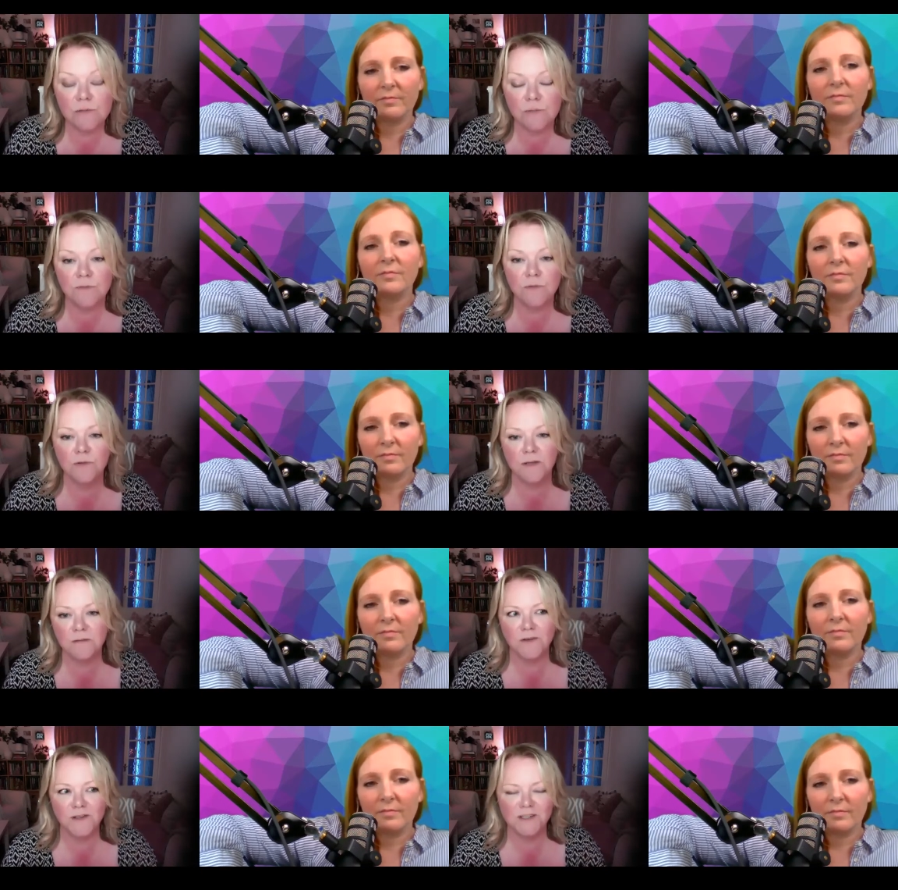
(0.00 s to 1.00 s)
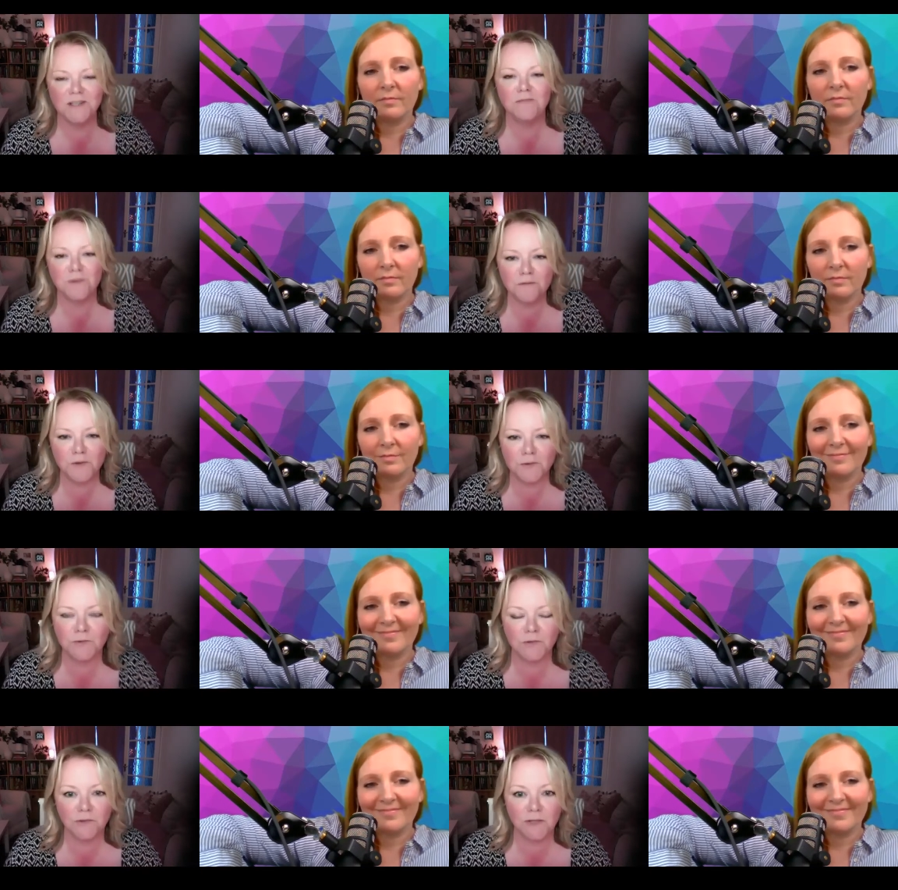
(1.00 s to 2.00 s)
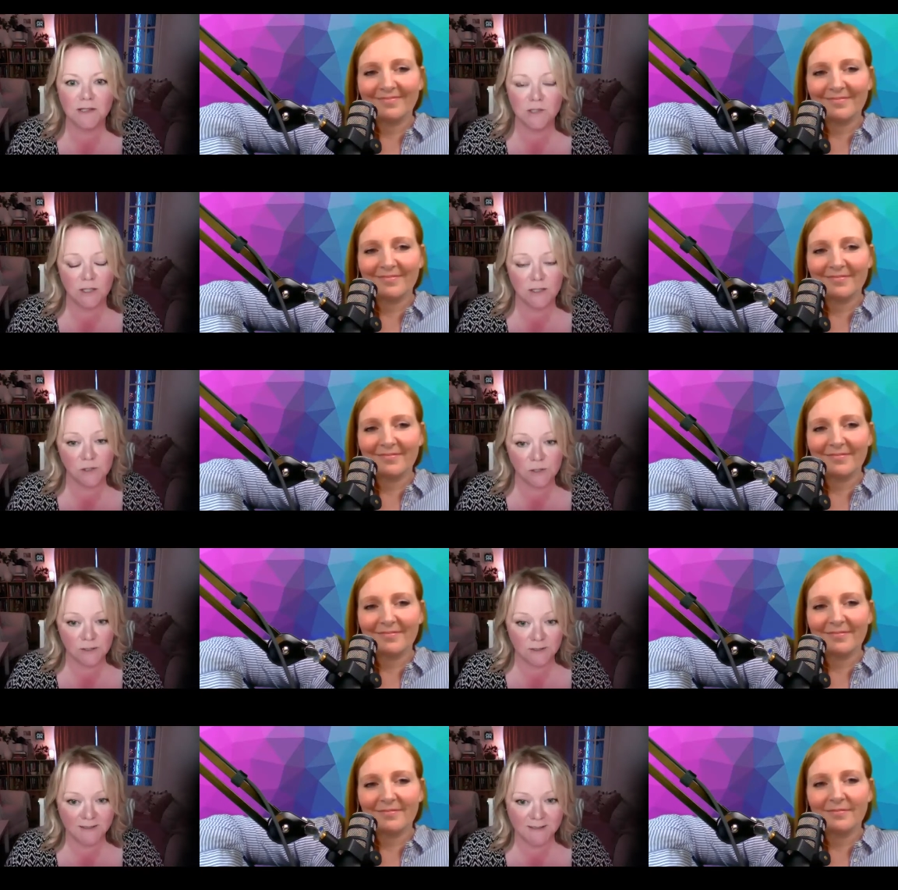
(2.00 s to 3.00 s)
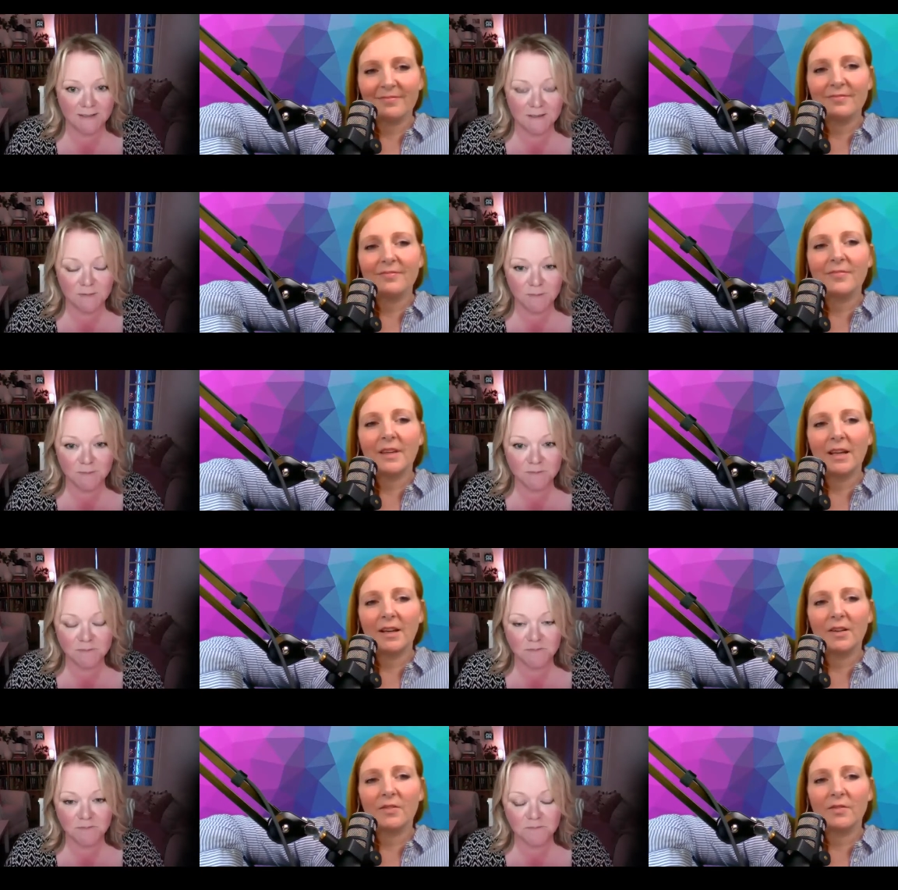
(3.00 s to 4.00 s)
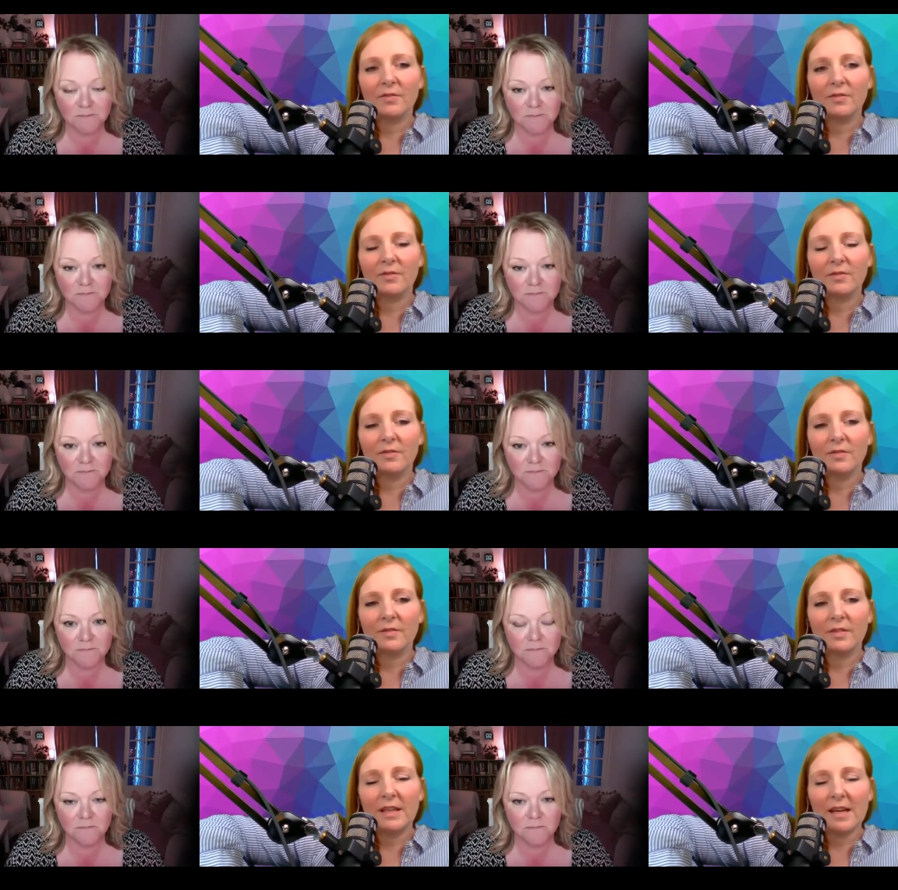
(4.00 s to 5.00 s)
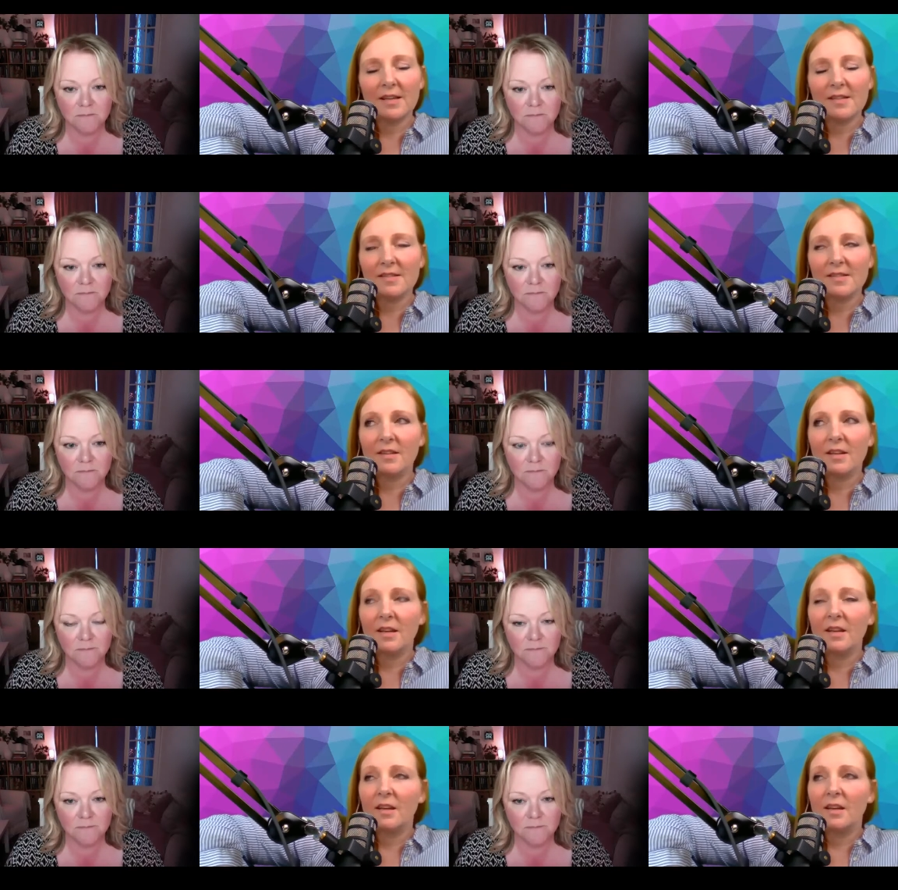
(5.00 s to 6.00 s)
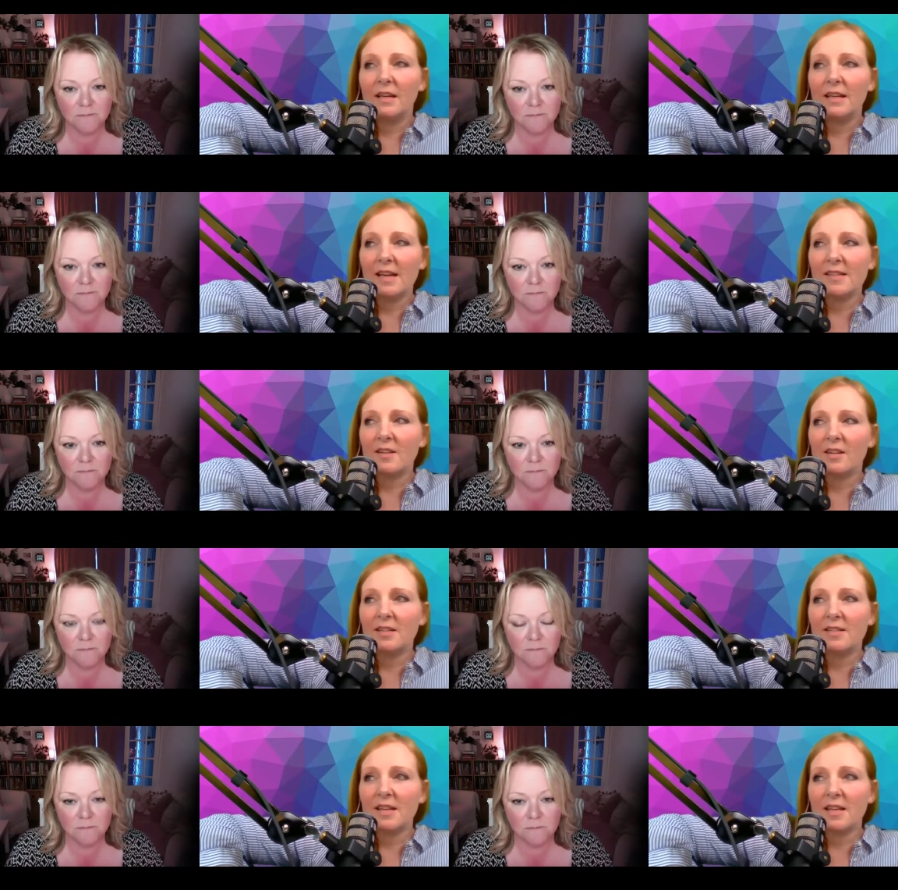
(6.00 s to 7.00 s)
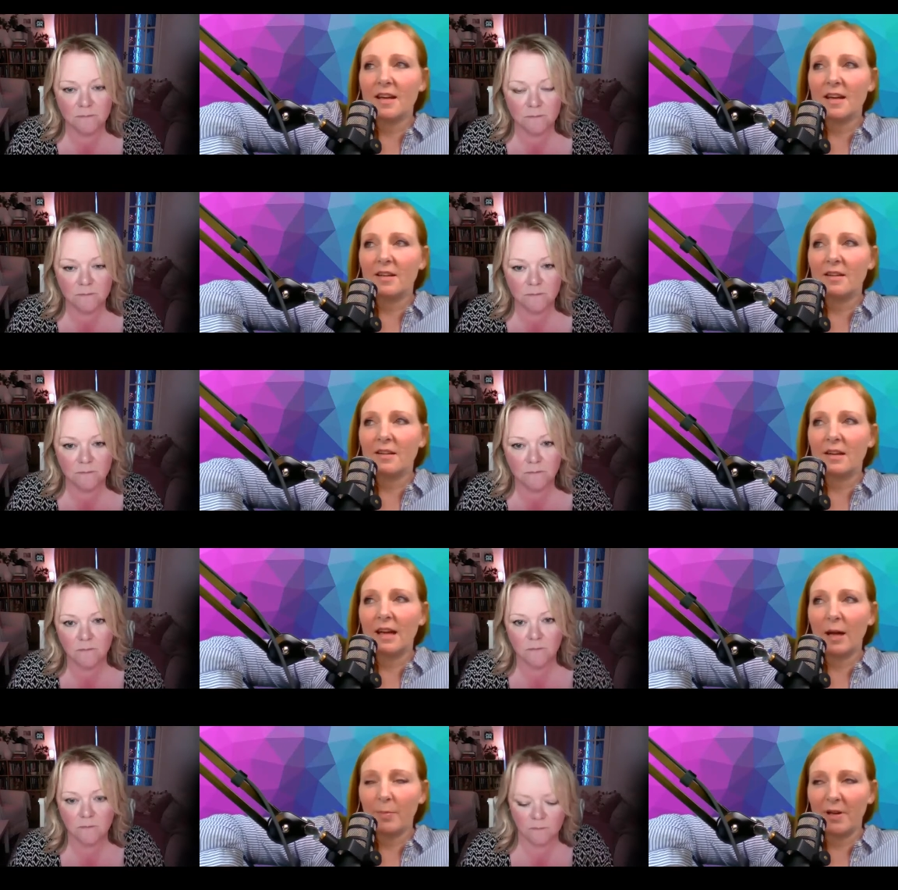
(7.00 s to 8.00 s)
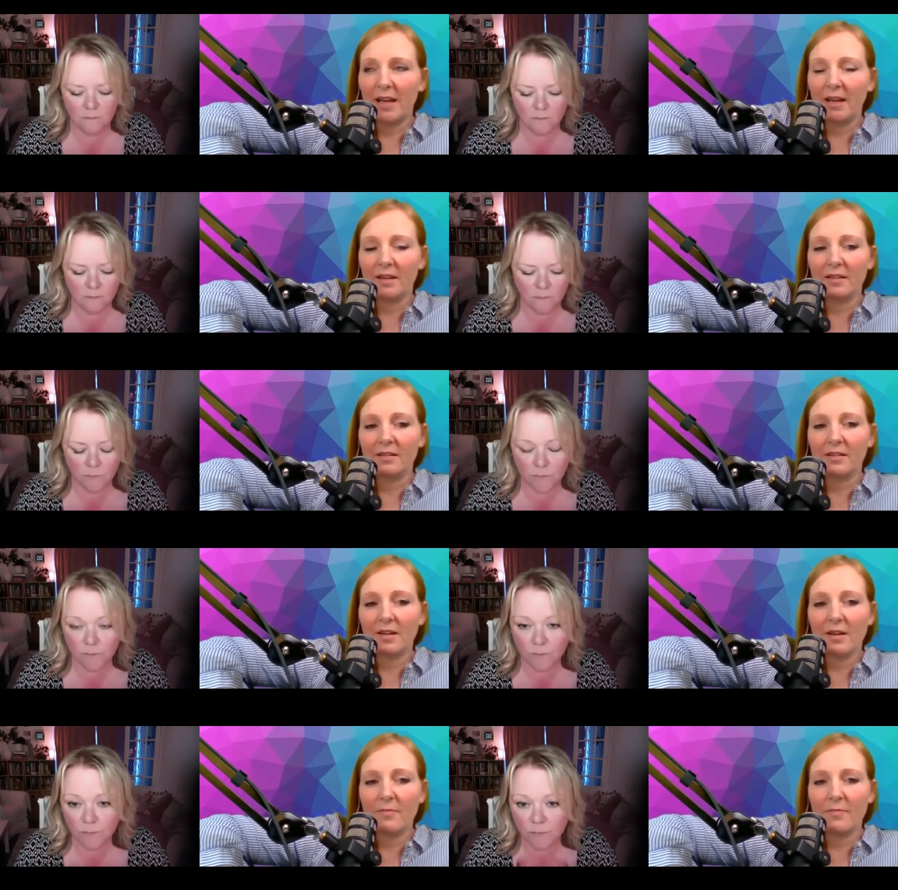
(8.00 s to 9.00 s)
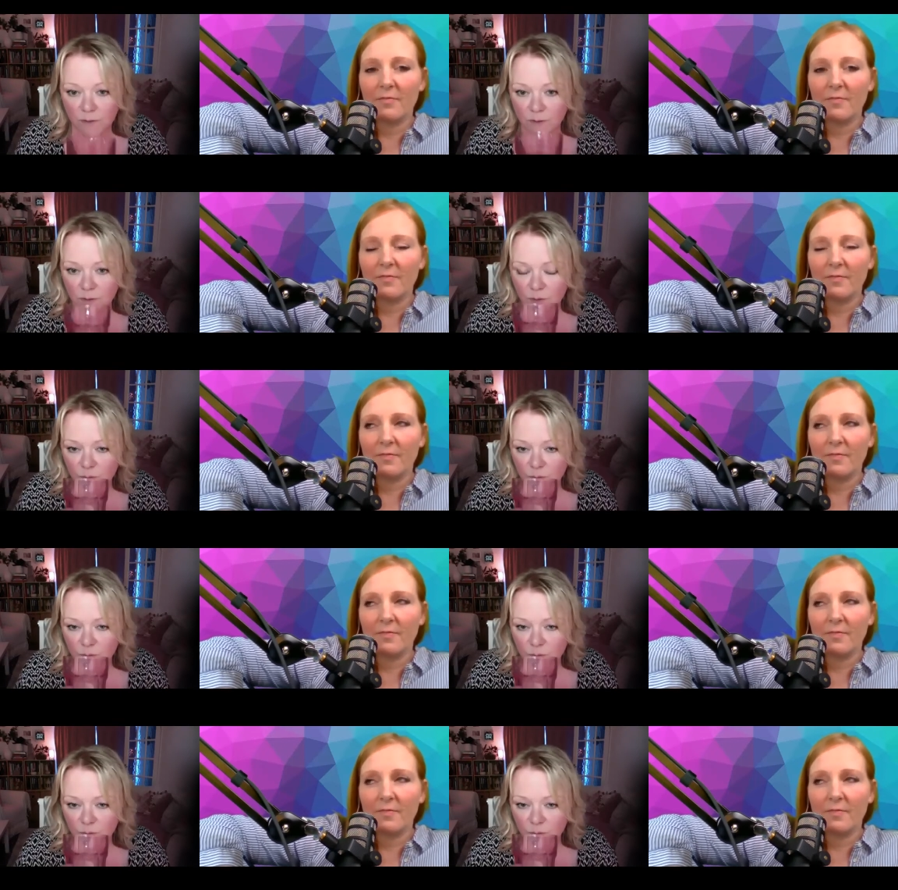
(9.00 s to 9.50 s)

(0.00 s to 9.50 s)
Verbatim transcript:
Speaker 1: before they find a different fuel to create change.
Speaker 2: Yeah. Mm. Yes, I can see that happening. Um,